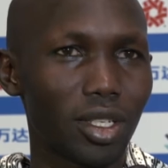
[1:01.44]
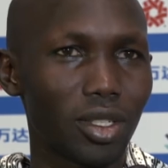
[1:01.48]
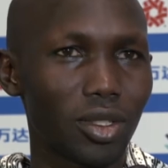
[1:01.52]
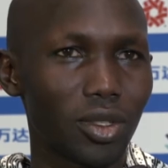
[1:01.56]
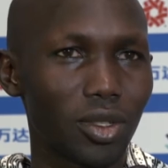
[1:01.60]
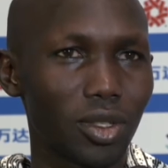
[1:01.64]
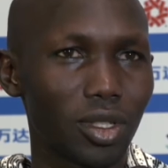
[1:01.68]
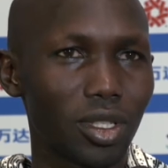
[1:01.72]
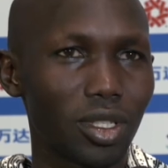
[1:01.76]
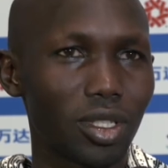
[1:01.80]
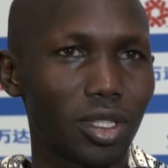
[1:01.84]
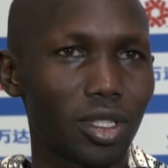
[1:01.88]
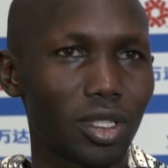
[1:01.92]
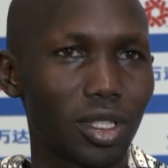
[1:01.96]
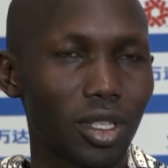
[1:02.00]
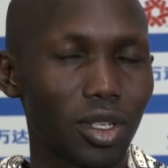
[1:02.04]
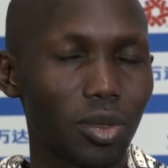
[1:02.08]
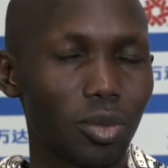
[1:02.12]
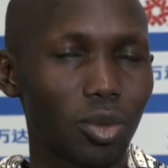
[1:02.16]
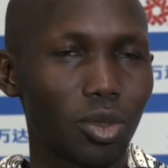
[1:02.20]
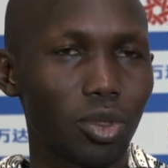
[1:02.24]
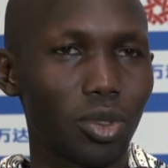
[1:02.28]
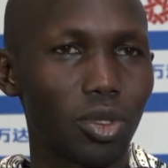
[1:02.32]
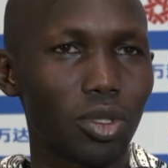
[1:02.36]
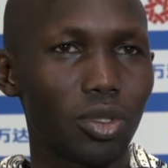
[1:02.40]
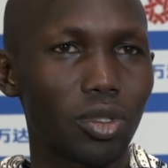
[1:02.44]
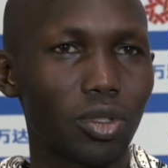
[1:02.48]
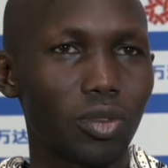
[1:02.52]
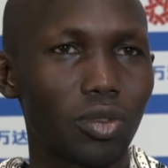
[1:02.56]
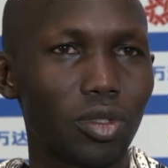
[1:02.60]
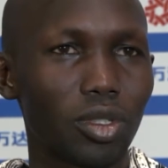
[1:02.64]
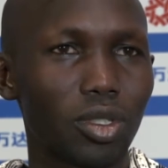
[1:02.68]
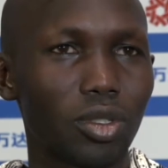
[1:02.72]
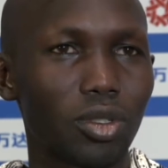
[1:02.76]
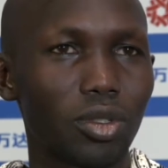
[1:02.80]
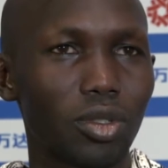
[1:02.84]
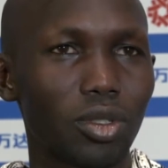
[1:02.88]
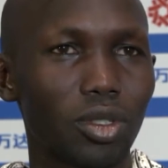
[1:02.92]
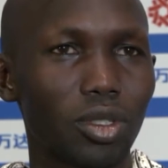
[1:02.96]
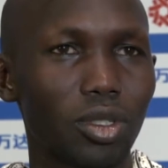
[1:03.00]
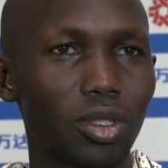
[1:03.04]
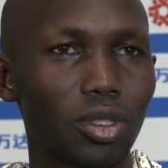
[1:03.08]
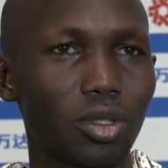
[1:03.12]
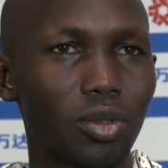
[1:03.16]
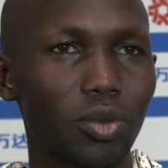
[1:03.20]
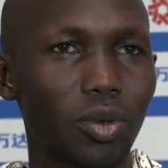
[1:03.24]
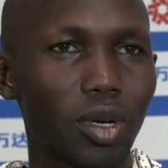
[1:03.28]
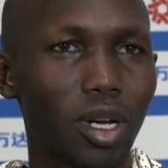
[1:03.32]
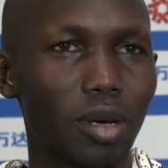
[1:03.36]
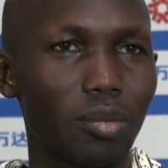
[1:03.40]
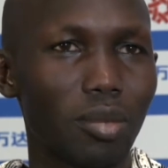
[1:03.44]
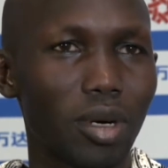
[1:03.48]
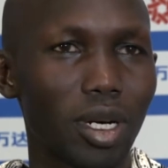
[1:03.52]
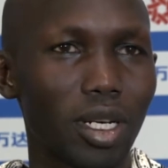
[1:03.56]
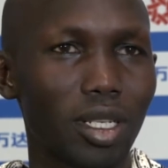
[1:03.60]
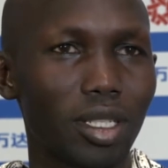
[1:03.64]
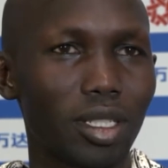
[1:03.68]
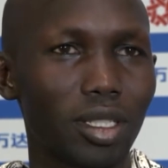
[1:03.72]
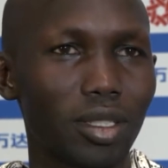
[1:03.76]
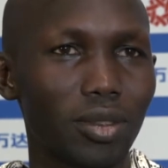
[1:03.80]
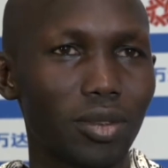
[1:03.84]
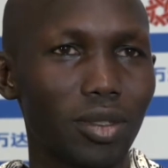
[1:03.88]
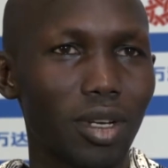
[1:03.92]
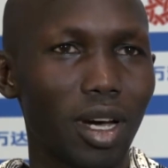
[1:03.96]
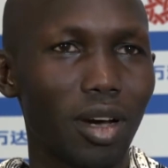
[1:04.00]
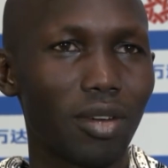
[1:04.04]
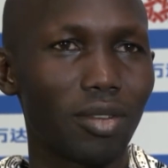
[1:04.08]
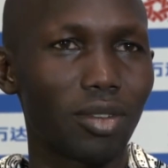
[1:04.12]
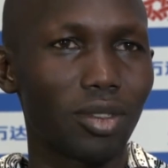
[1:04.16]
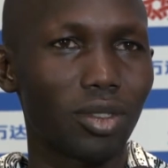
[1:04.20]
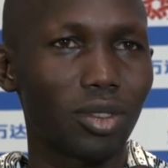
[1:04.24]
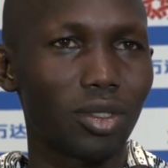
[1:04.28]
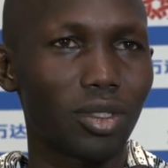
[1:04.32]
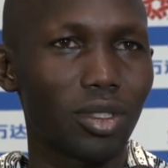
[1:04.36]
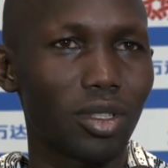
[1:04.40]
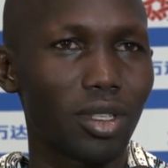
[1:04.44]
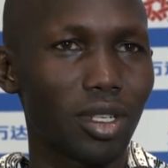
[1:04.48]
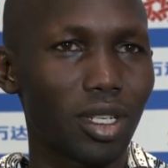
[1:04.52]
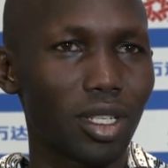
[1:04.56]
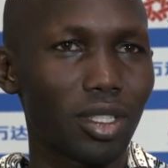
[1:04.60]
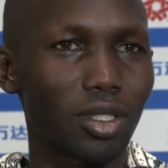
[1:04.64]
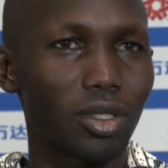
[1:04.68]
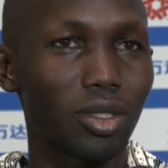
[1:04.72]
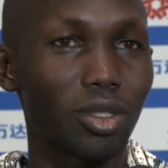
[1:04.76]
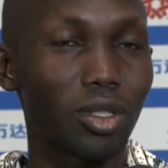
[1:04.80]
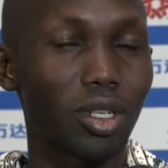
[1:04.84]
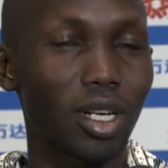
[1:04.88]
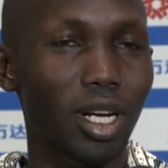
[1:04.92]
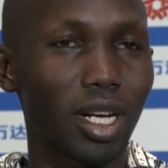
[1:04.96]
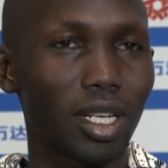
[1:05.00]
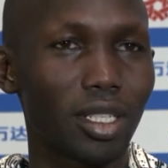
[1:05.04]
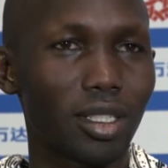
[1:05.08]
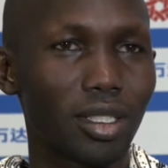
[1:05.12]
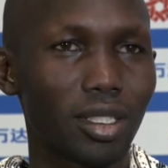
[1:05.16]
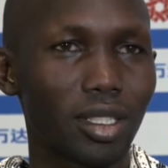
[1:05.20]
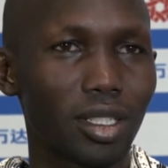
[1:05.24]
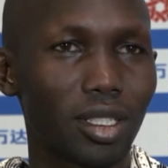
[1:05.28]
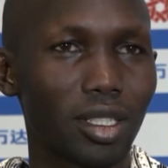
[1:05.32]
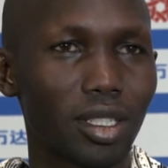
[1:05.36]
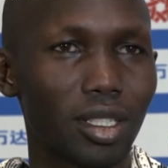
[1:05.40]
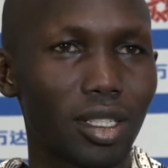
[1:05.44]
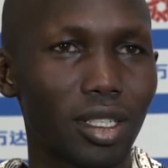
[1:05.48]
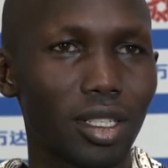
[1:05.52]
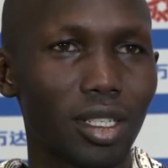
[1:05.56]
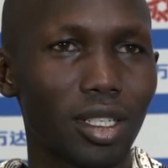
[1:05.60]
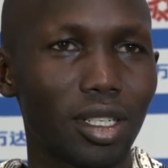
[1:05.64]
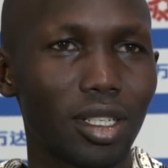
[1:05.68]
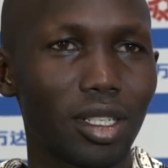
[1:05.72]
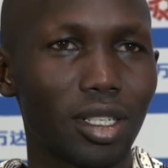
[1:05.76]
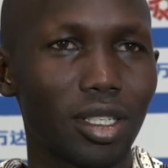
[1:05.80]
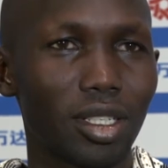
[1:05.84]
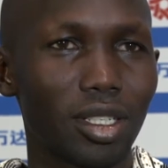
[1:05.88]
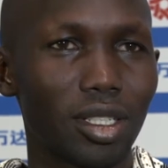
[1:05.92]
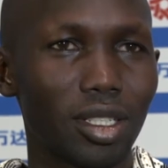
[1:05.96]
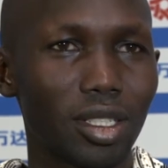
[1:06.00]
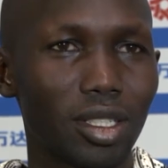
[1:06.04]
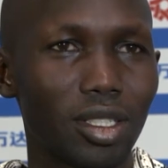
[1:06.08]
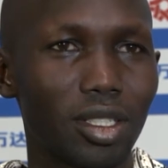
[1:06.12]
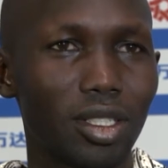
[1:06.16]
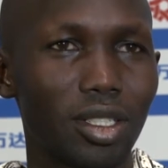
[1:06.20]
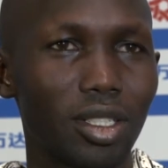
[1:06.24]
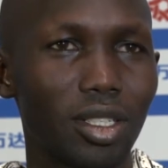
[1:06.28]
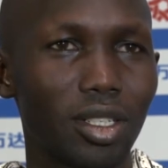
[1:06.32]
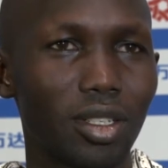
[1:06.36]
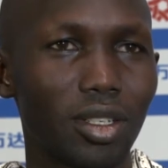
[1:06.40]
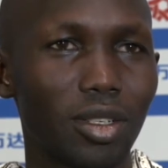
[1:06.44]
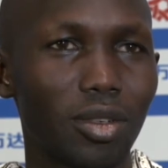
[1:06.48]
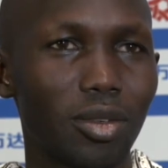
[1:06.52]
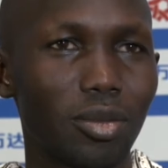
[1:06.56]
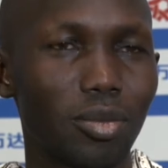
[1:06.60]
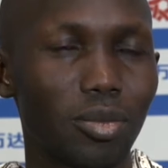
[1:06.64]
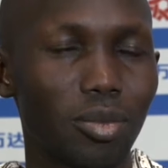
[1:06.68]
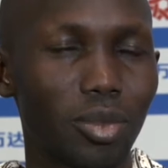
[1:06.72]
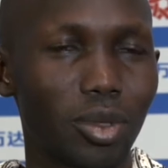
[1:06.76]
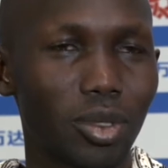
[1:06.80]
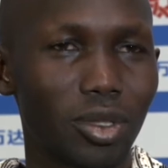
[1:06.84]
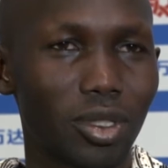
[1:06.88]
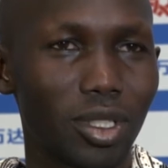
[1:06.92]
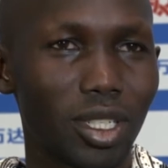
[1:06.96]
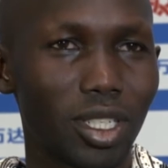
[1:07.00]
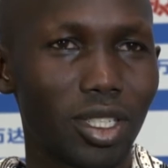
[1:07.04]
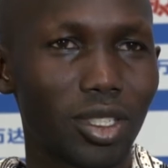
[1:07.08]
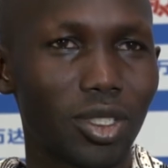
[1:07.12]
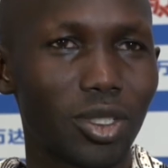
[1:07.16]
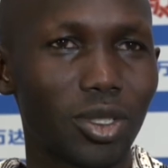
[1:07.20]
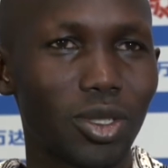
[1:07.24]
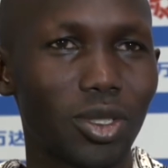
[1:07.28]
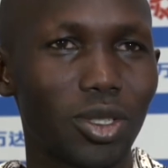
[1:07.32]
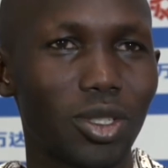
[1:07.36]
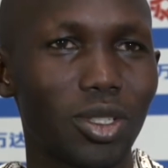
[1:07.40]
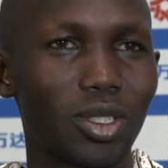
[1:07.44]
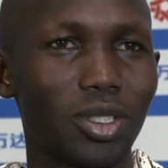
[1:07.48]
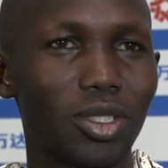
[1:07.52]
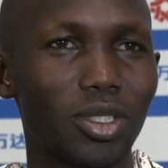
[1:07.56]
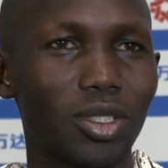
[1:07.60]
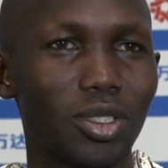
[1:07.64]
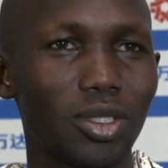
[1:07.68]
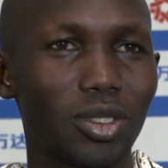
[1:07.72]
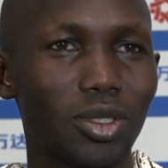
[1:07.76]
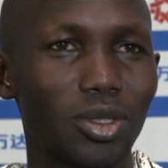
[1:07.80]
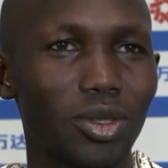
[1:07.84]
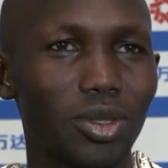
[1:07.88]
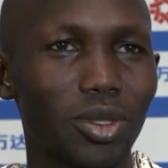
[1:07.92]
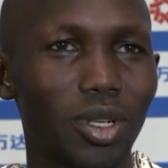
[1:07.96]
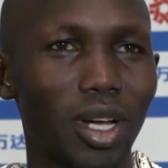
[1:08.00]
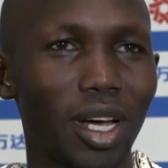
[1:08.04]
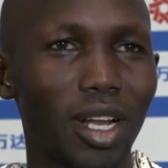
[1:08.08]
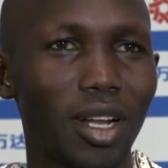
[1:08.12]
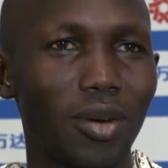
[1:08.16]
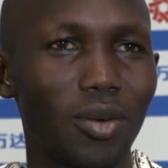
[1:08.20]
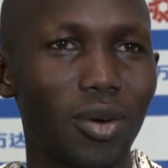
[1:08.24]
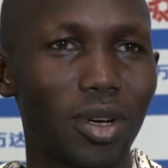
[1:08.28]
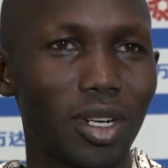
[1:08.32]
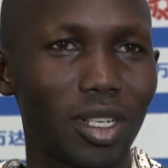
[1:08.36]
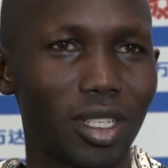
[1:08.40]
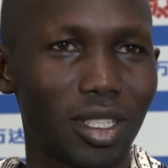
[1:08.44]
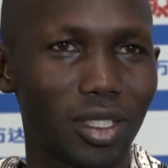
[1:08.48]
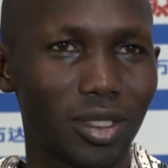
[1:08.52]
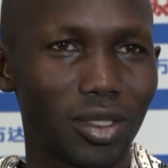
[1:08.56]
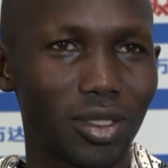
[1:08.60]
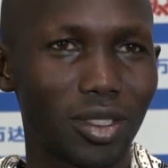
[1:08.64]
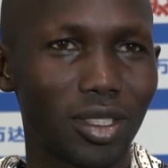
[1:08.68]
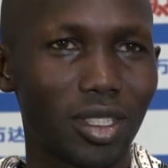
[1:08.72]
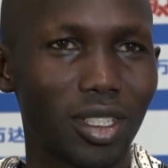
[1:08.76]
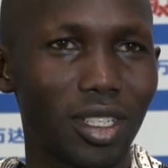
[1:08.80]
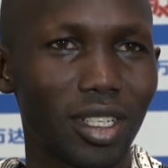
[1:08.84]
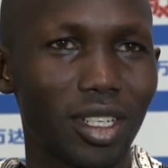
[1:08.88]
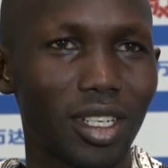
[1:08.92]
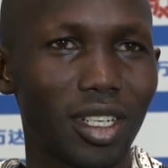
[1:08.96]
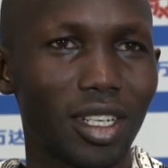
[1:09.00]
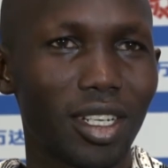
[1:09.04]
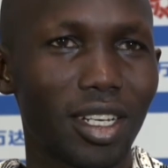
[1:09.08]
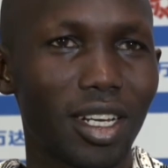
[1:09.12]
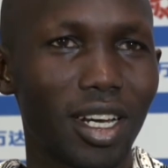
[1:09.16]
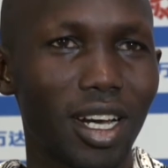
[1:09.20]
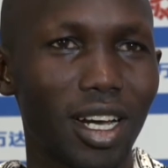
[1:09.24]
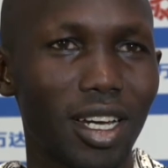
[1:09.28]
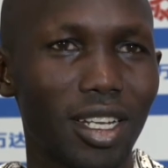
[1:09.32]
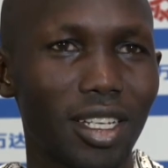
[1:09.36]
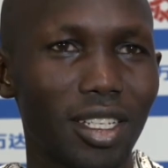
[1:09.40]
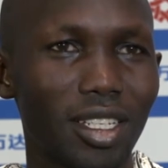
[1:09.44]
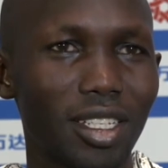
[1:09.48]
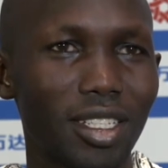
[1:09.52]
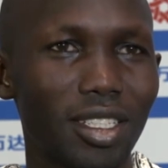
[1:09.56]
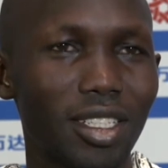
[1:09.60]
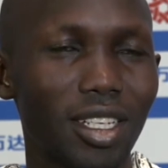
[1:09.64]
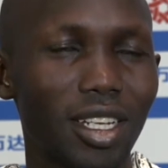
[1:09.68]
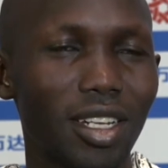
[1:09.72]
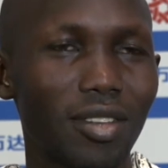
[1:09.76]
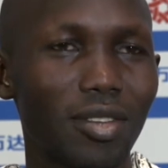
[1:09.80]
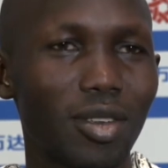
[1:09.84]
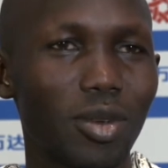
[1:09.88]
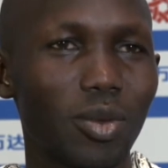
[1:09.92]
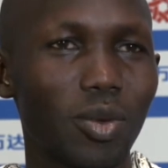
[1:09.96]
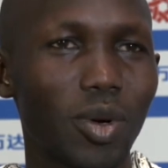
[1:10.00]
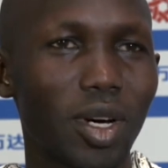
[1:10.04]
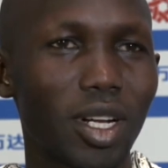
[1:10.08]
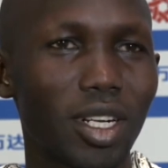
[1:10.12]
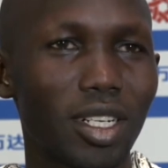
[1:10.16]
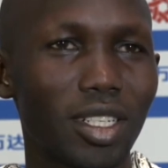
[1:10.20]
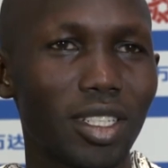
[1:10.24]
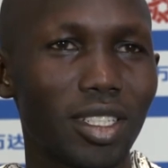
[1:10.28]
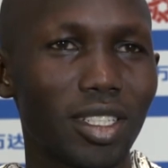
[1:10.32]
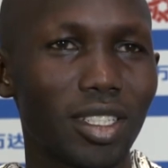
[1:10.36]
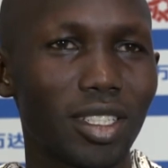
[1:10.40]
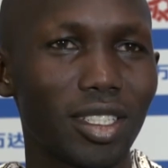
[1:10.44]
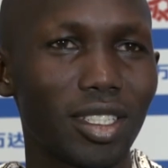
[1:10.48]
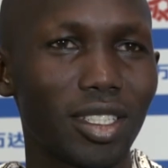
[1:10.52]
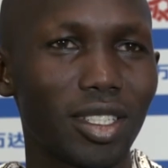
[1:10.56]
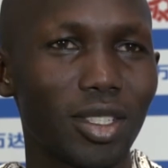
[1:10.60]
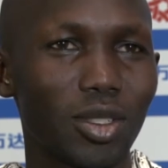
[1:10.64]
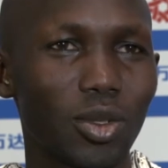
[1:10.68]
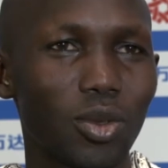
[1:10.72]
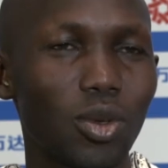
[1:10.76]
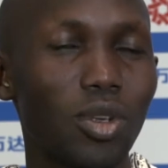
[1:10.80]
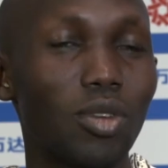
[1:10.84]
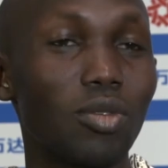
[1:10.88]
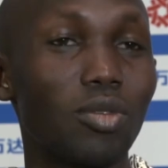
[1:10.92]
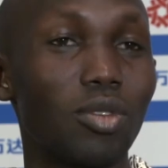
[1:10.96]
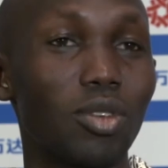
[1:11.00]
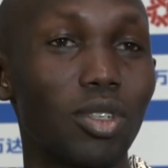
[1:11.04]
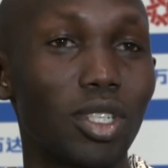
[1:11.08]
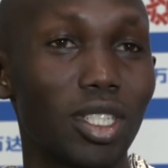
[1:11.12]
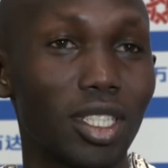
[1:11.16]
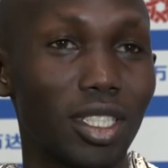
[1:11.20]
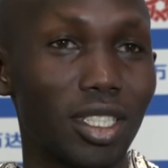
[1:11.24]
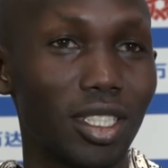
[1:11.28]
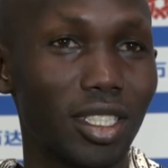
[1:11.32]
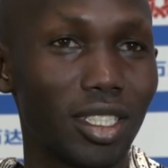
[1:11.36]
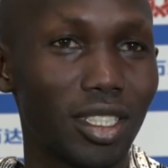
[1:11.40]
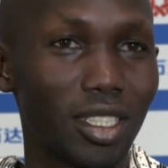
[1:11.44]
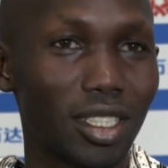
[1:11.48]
So this is an opportunity of its own, whereby we have 3 strong guys, each potential to run a world record, and each and every one is going for it.